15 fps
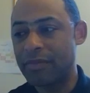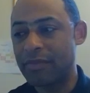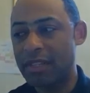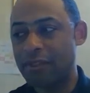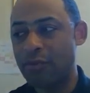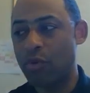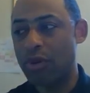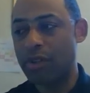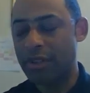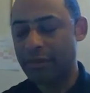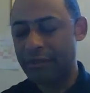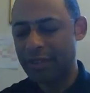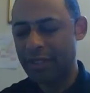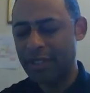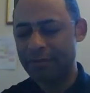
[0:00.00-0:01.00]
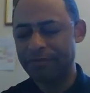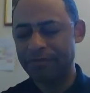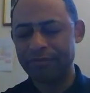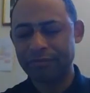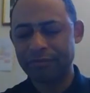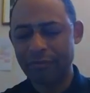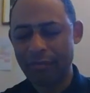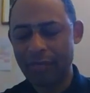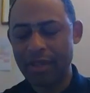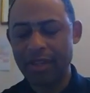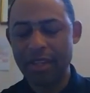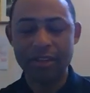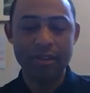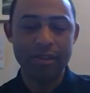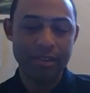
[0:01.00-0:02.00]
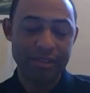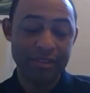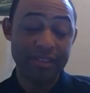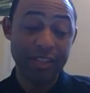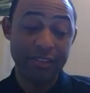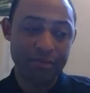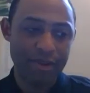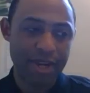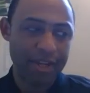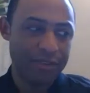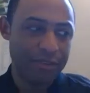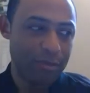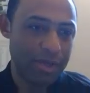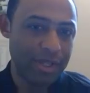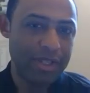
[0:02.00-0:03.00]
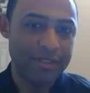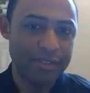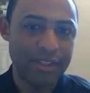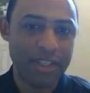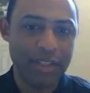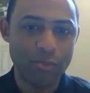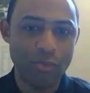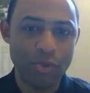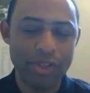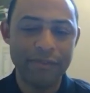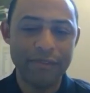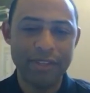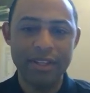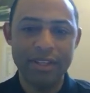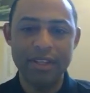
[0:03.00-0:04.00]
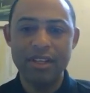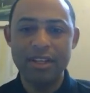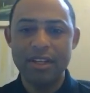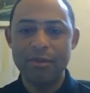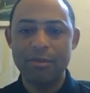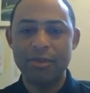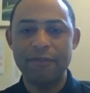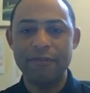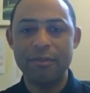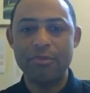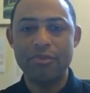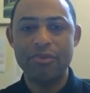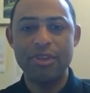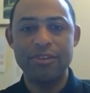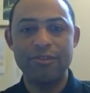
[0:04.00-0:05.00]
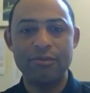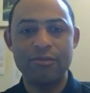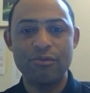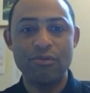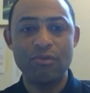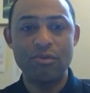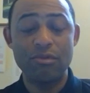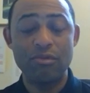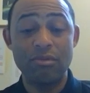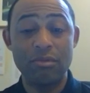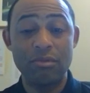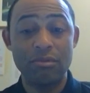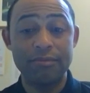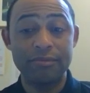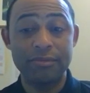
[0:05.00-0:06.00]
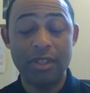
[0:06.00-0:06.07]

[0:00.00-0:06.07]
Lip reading: He's one of the, he's not the rector, but he's not one of the priests who